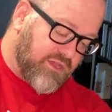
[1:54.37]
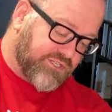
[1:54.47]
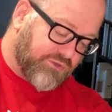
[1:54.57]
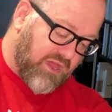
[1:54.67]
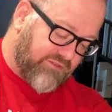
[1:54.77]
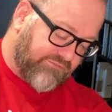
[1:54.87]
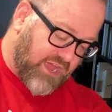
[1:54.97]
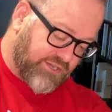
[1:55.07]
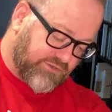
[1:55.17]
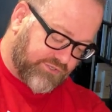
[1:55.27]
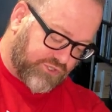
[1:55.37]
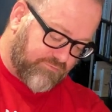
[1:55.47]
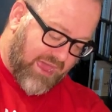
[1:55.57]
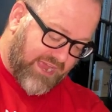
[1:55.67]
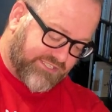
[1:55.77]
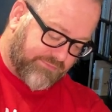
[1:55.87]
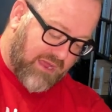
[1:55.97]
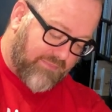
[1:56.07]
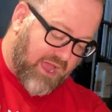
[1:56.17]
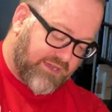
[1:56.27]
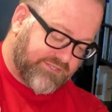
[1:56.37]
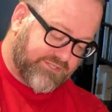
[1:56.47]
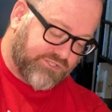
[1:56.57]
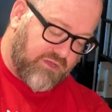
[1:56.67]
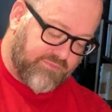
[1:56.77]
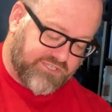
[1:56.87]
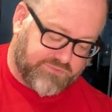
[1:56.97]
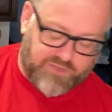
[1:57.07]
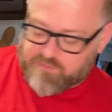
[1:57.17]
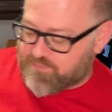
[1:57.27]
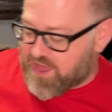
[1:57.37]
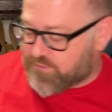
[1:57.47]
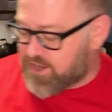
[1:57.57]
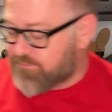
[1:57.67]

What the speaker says: So I've got 2 bags in my box, so I'm going to split them up that way.